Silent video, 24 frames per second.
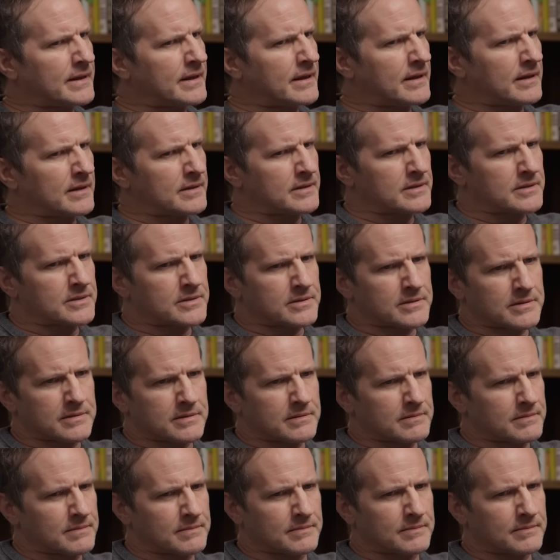And
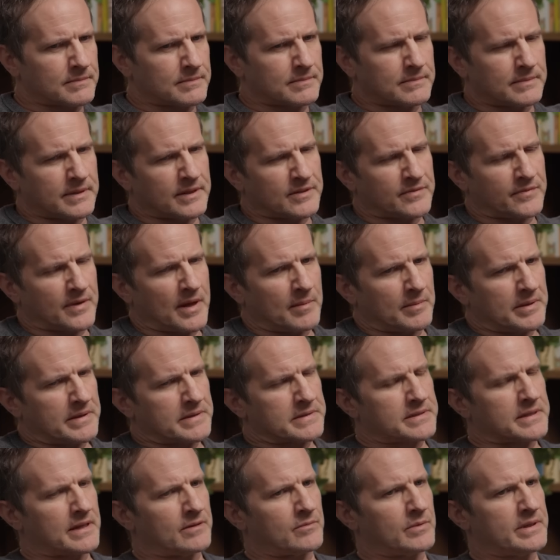his family
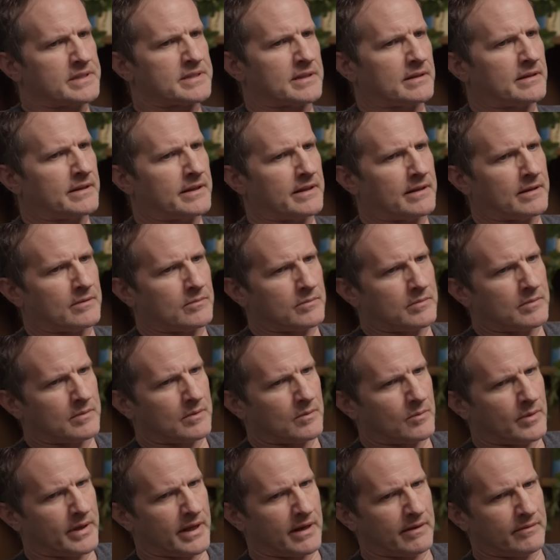has said recently that
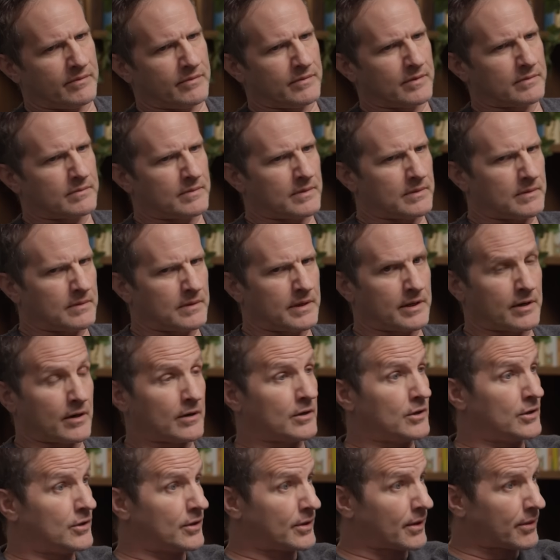we have it
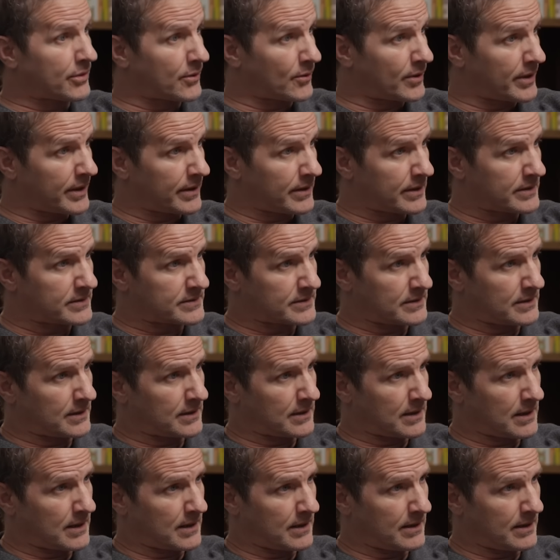on good authority that he's still alive.